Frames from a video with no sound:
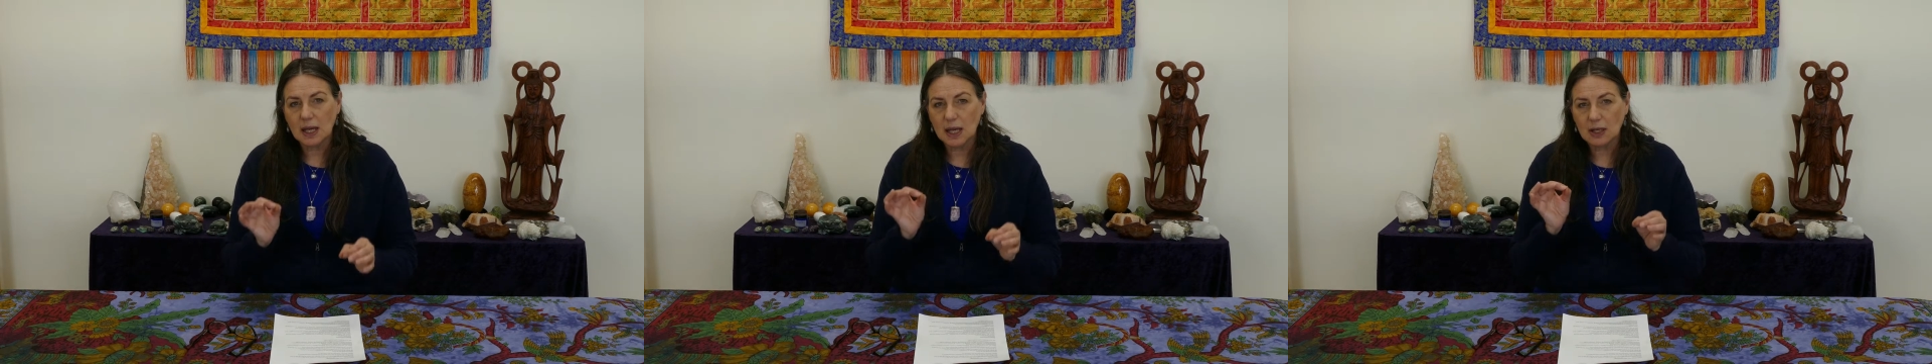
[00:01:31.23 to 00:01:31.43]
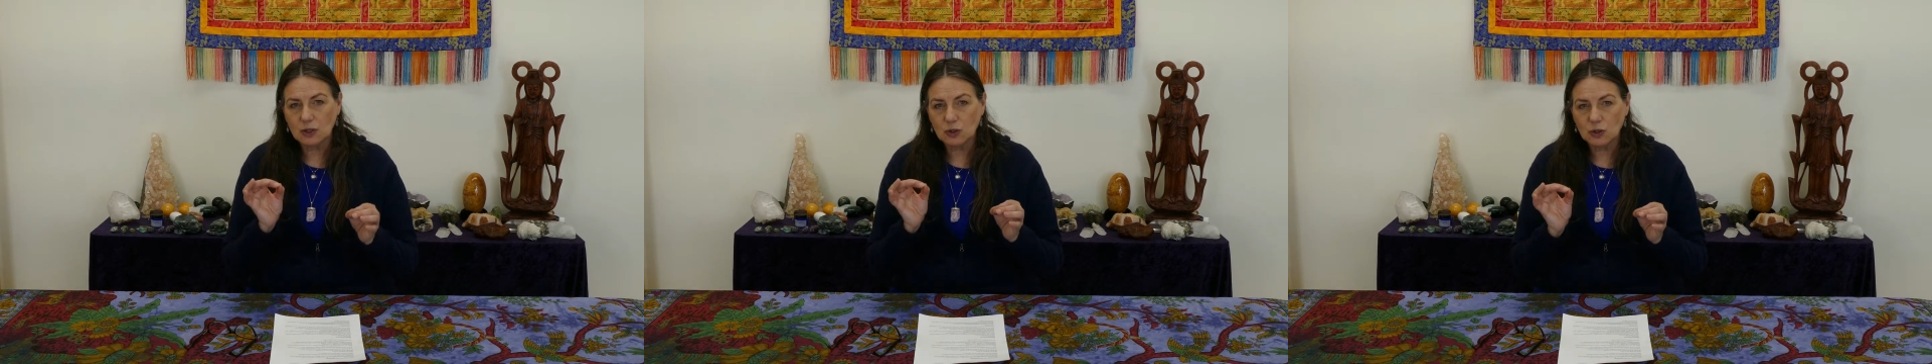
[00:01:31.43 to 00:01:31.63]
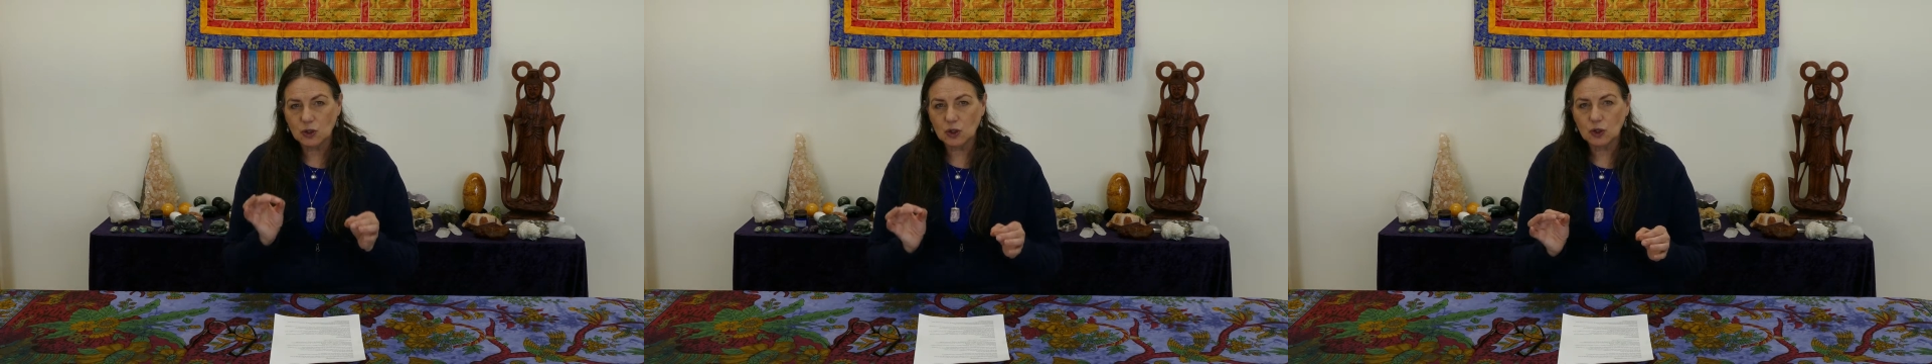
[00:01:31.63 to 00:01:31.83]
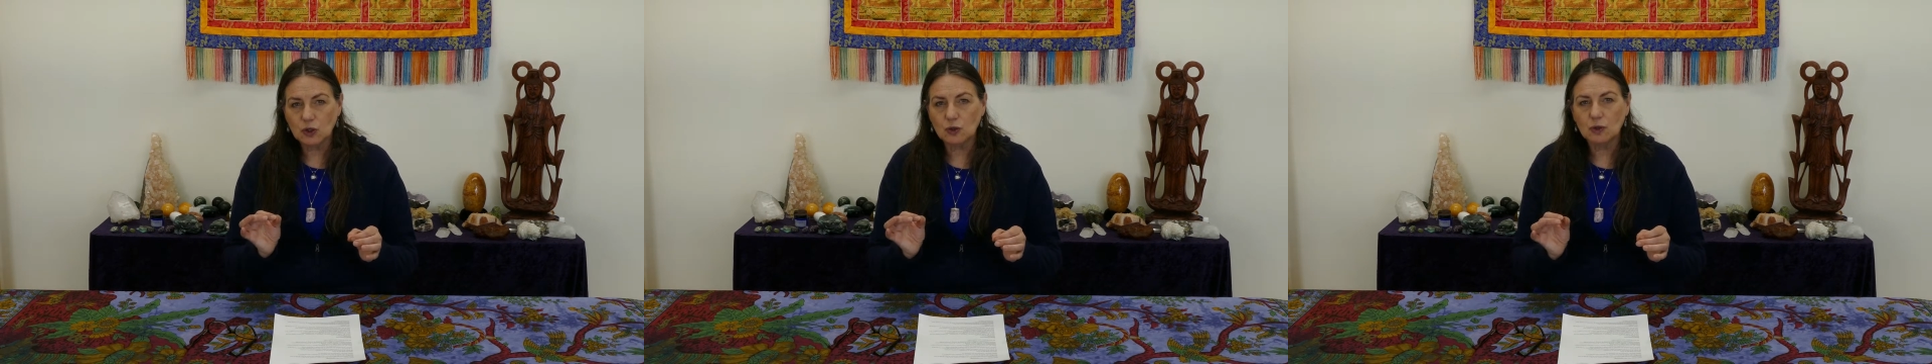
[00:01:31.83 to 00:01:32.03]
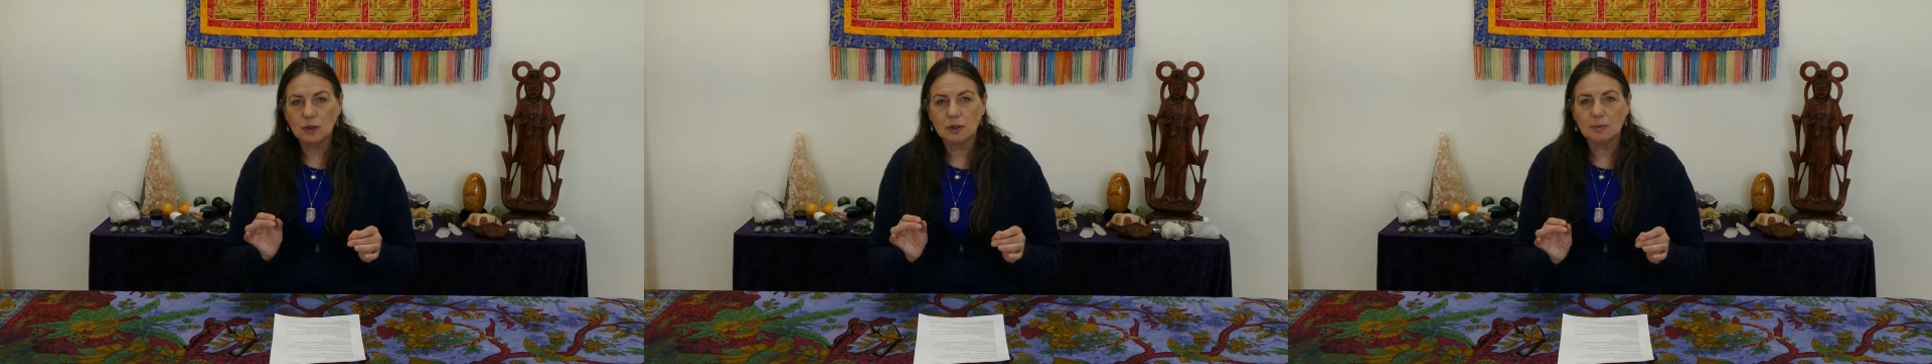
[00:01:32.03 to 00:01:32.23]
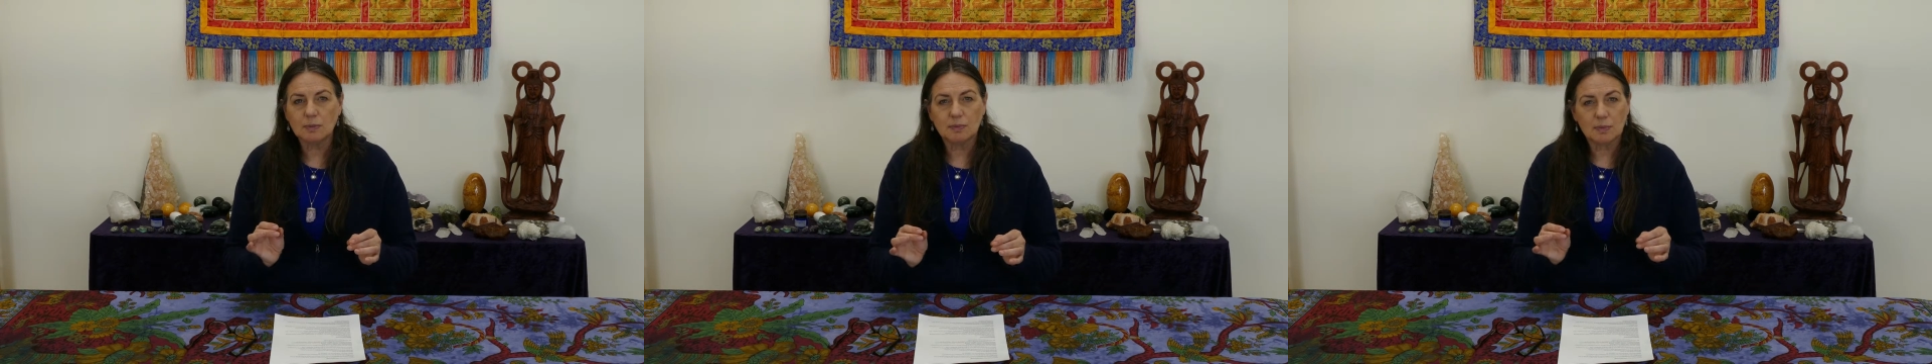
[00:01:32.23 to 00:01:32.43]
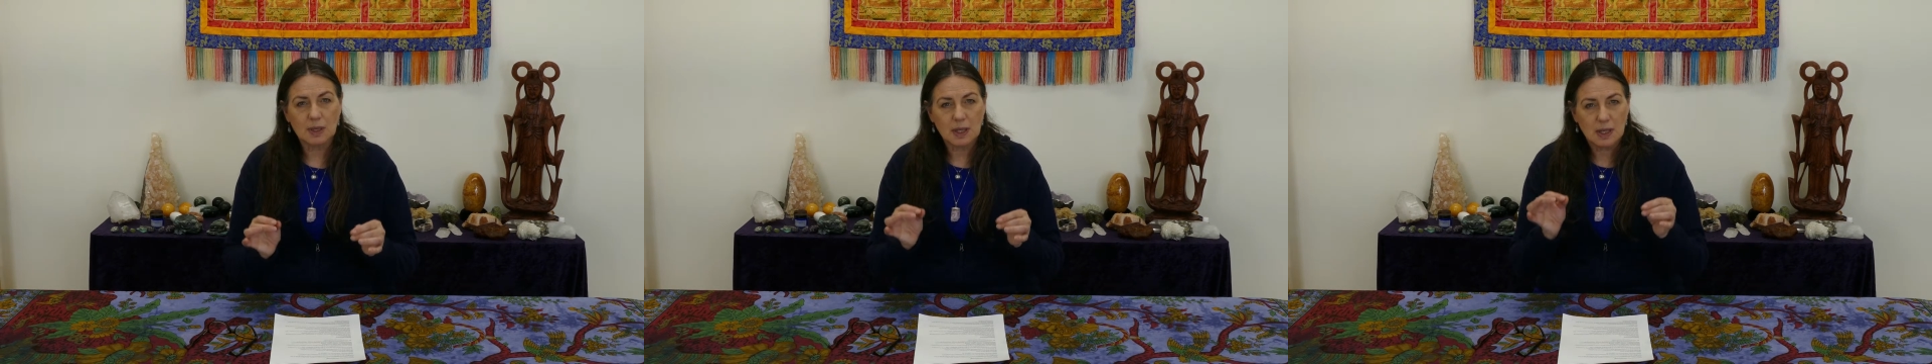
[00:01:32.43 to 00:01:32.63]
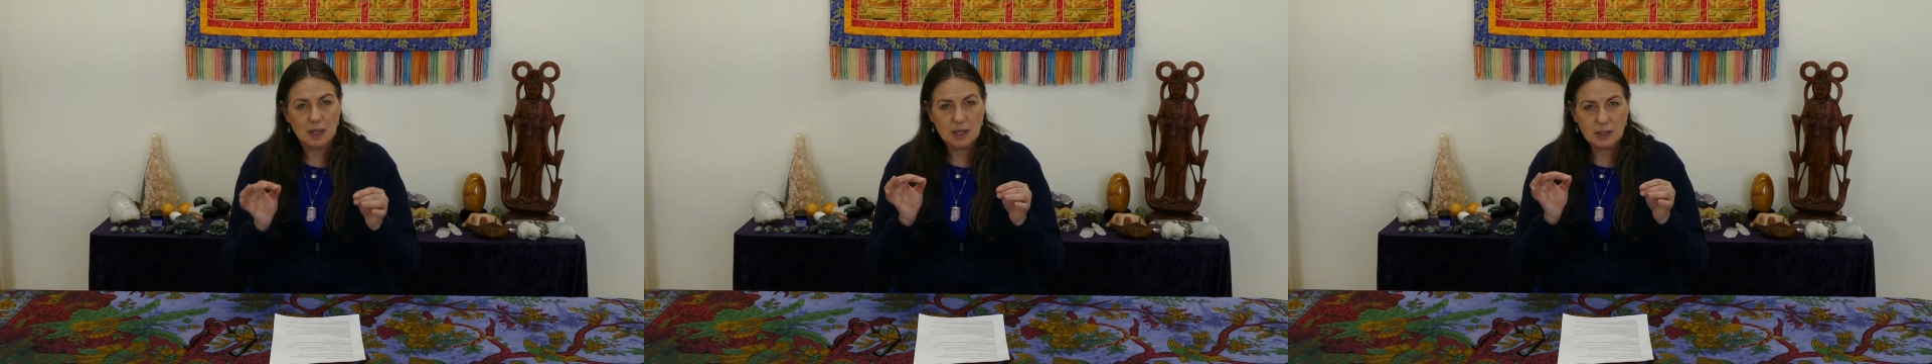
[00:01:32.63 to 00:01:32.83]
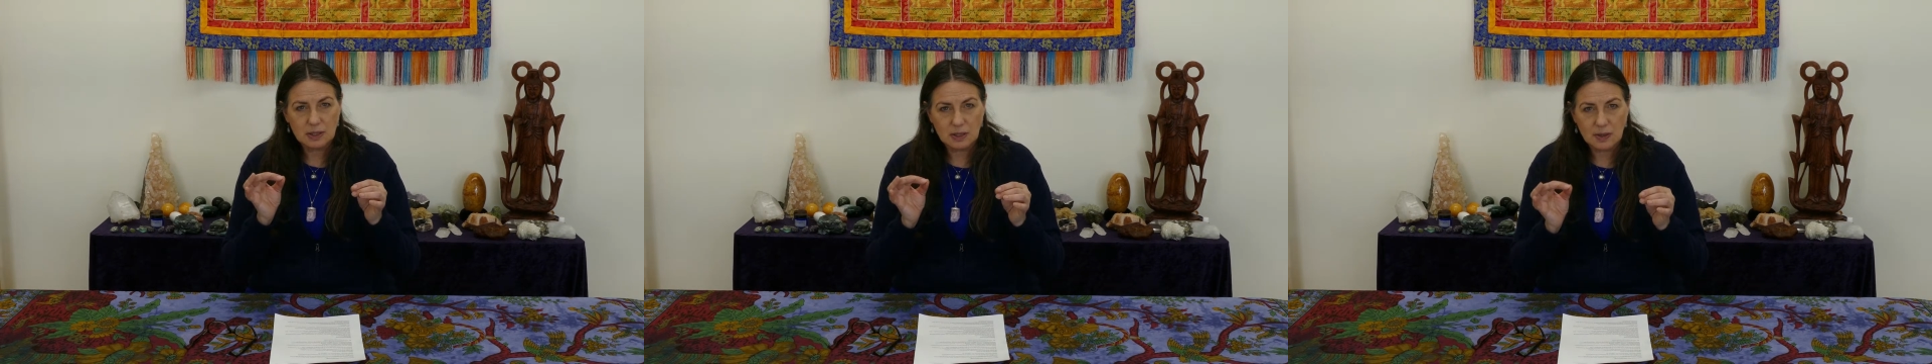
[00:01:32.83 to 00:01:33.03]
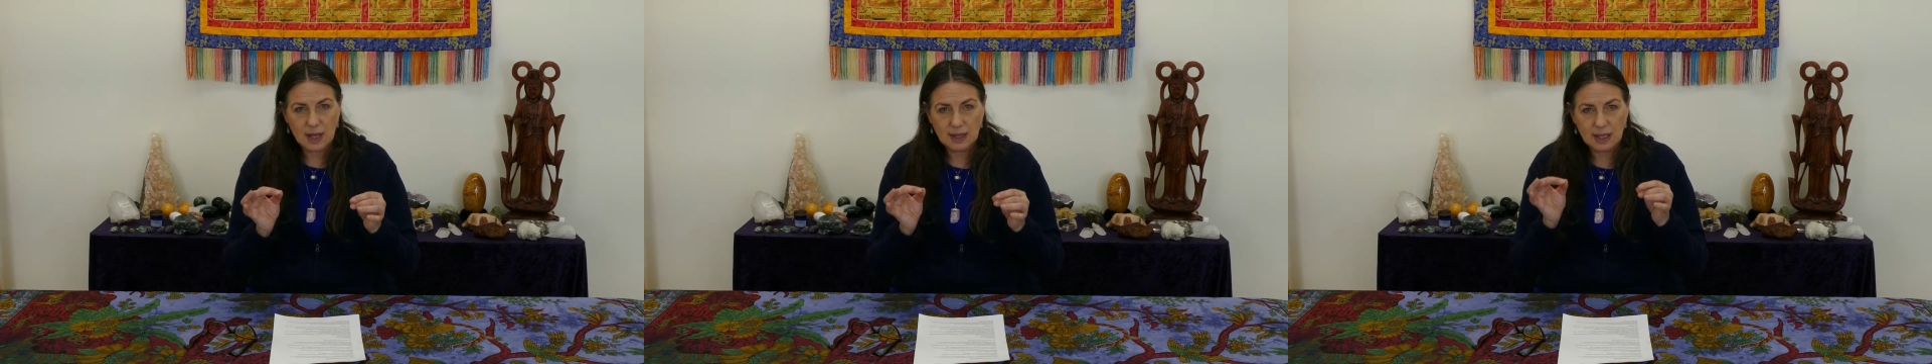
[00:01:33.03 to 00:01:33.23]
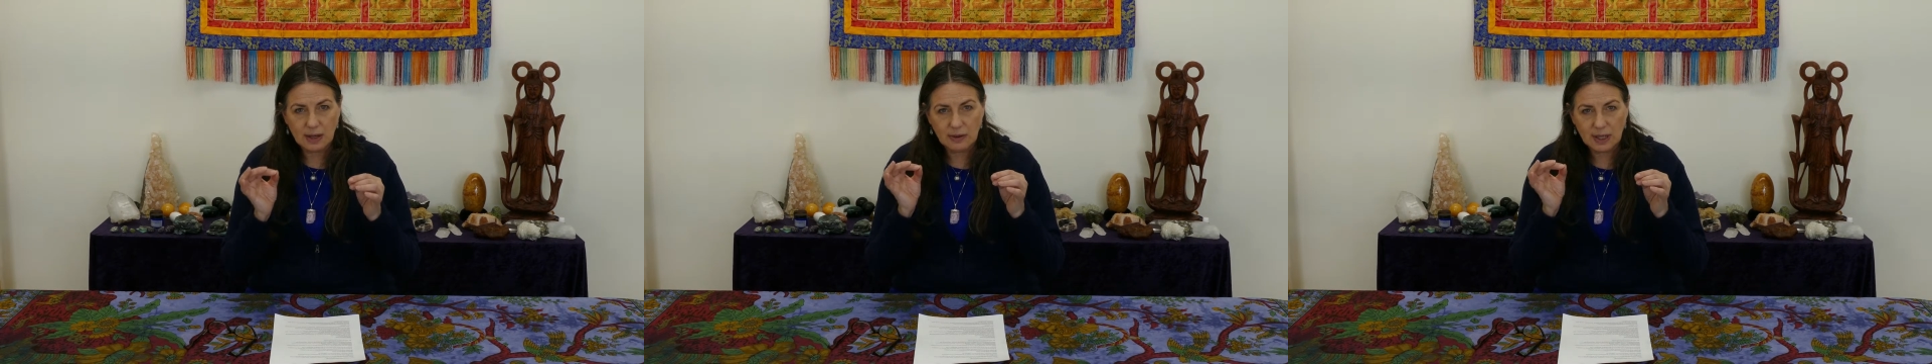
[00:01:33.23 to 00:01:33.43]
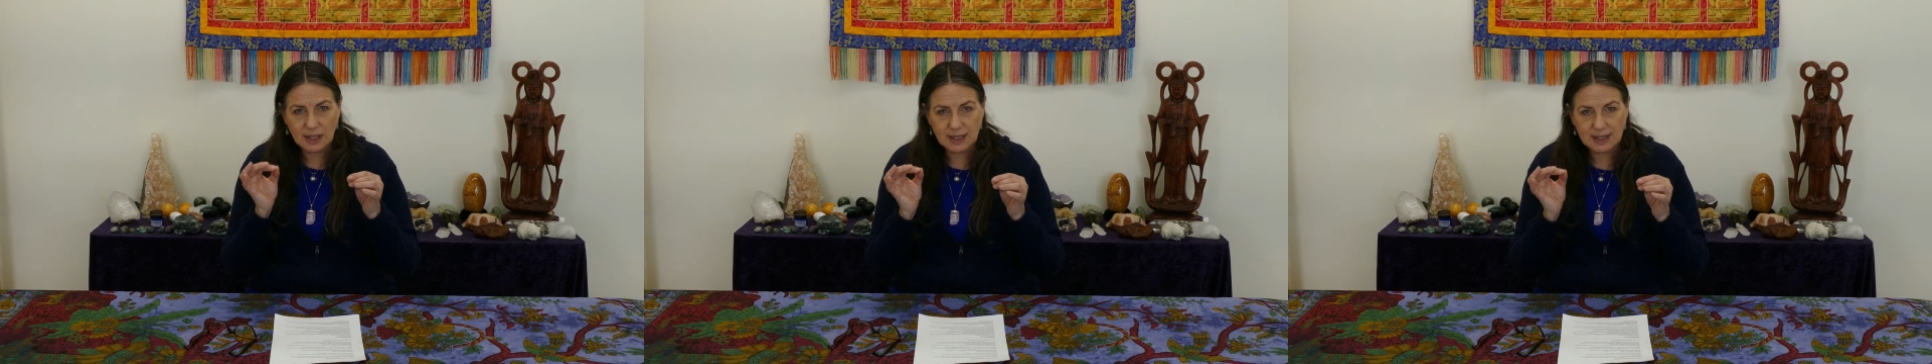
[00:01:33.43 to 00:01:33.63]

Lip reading: and you tune them so that they're